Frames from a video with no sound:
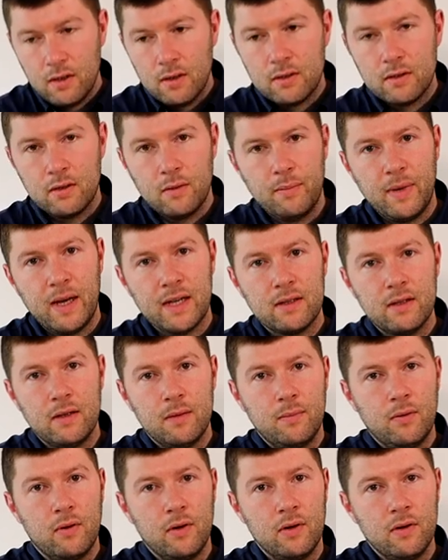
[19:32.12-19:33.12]
So back to
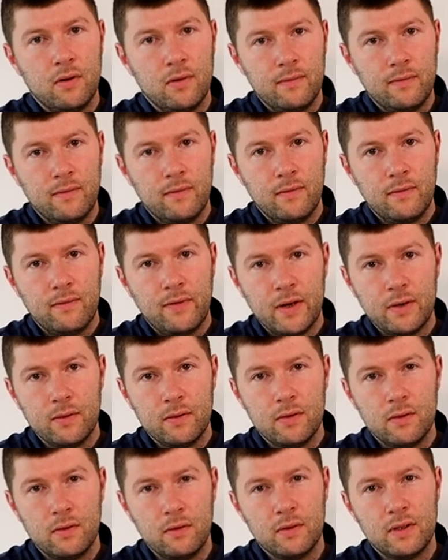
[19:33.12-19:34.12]
the point of
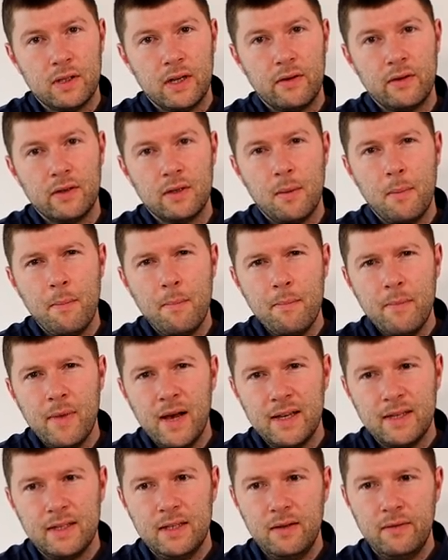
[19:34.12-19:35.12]
fragrance oils, there is a
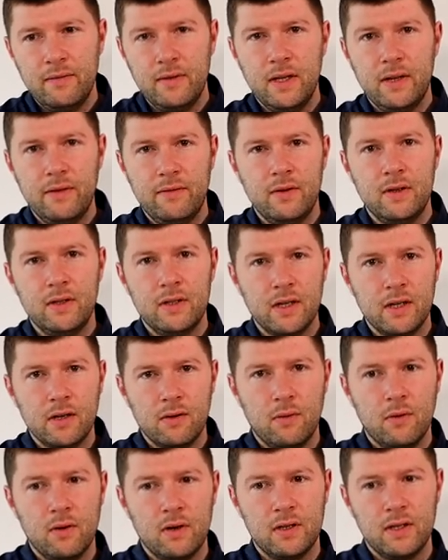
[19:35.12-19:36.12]
massive difference in
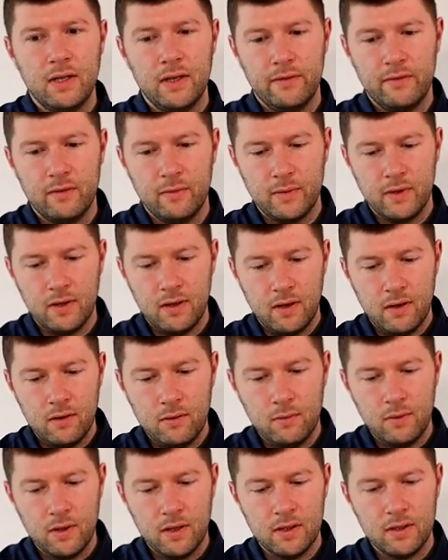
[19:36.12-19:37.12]
quality from the
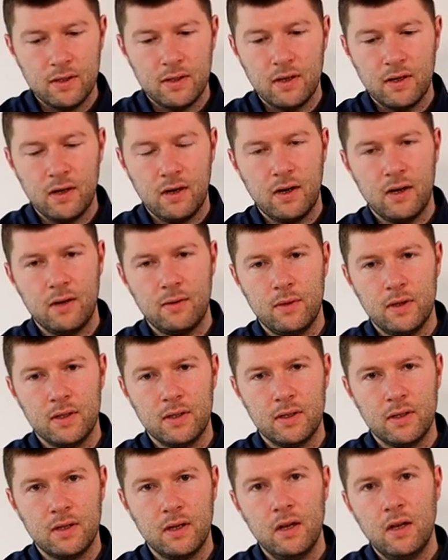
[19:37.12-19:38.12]
low ones to the higher
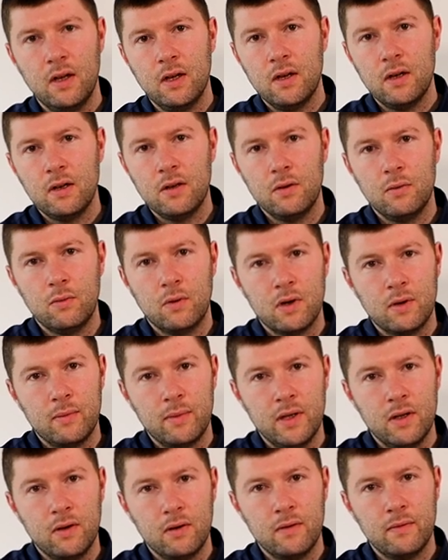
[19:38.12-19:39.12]
ones you want to
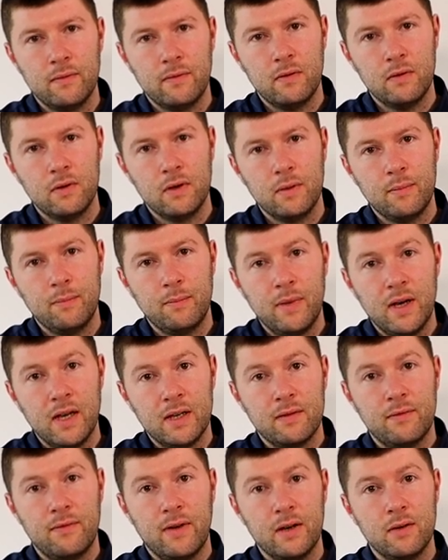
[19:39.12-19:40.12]
be looking for the
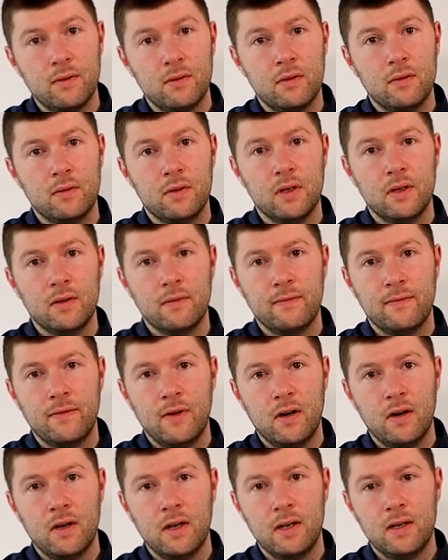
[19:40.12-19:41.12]
best fragrance source you can
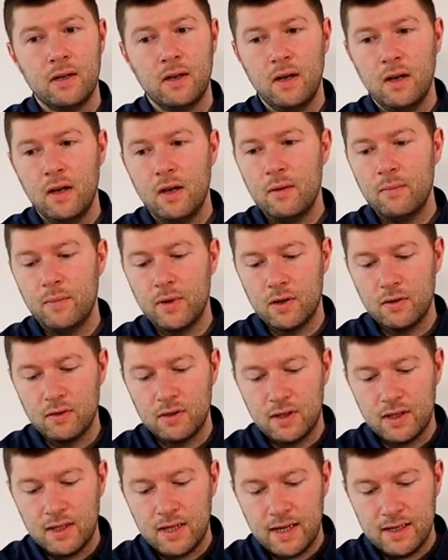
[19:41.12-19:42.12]
find
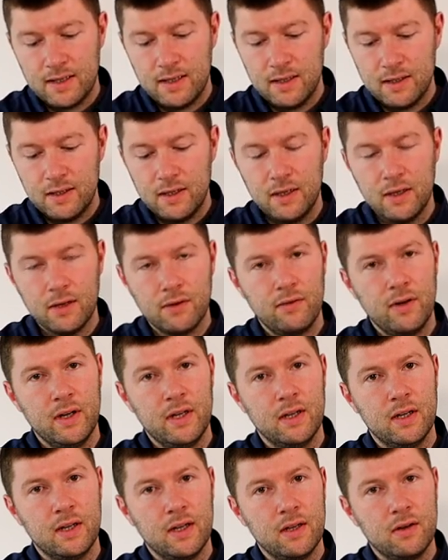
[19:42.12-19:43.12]
because that is the
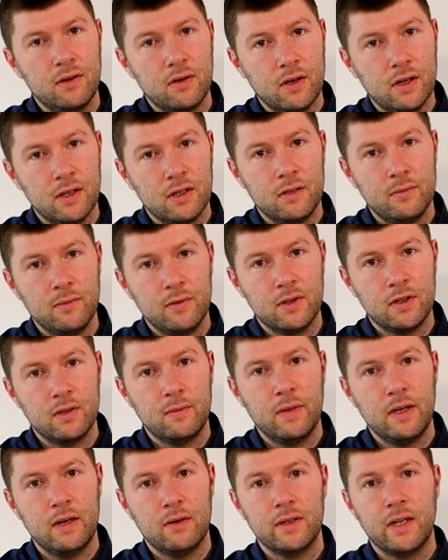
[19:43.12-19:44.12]
ingredient that your customers
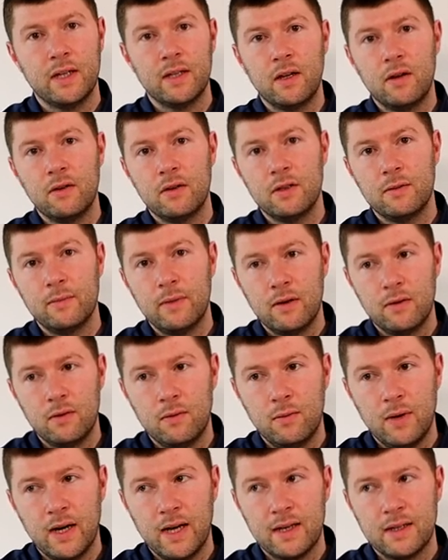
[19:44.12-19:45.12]
smell. They don't smell
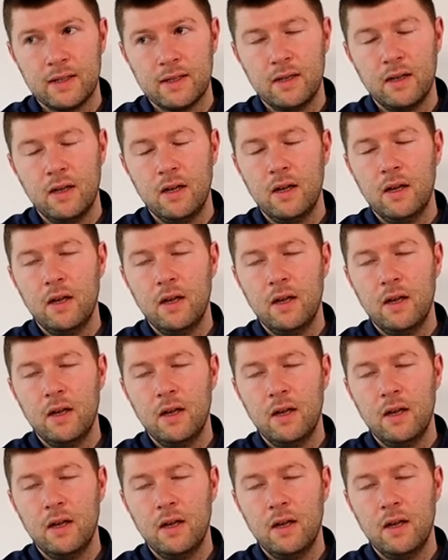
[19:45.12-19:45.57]
the wax.